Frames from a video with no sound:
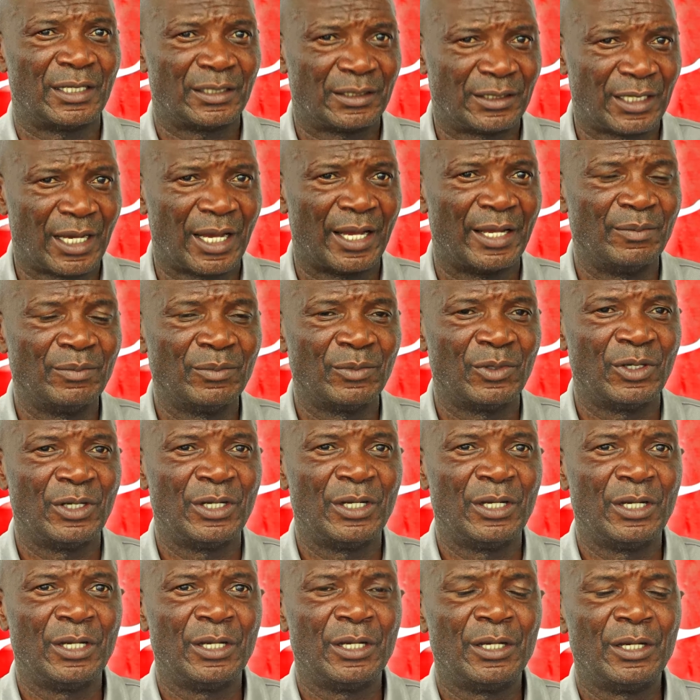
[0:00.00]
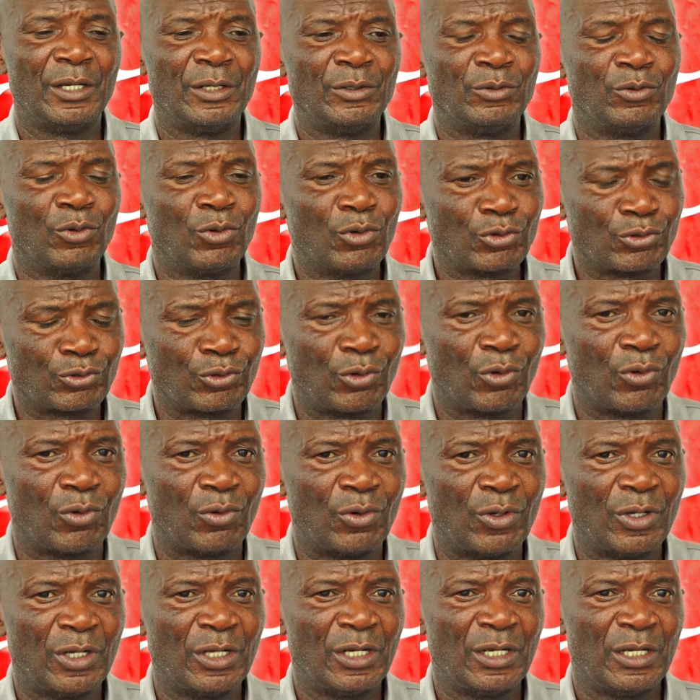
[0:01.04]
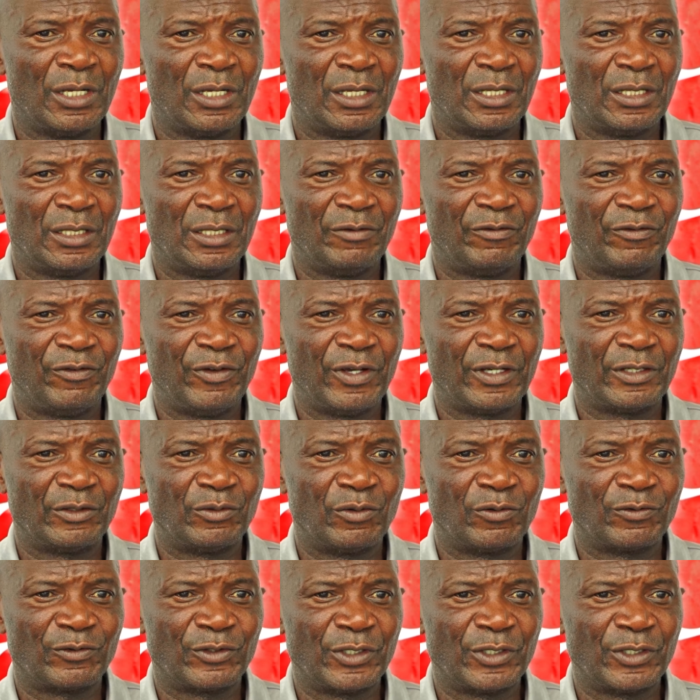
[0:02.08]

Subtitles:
time, and also the fact of